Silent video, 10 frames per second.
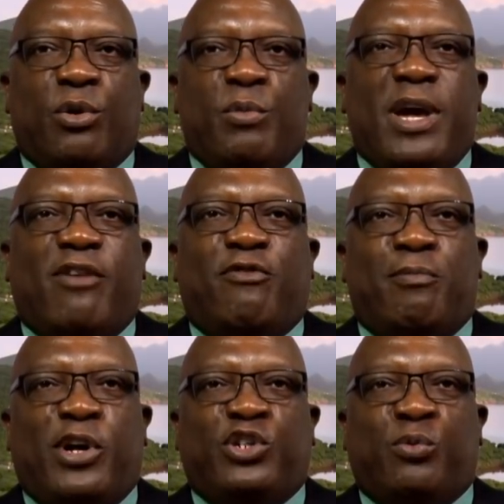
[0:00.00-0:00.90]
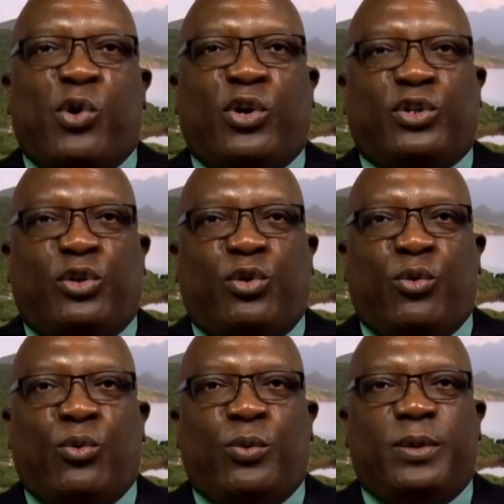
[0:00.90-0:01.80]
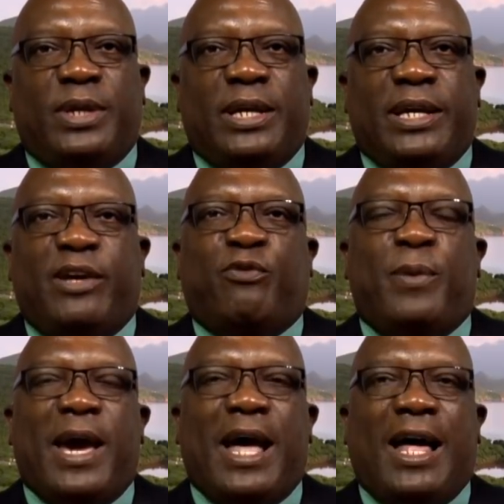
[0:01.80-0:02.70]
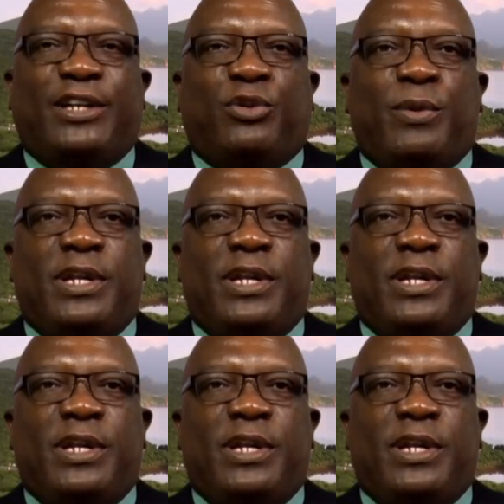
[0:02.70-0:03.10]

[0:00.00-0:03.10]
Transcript: we have much work to do if we are to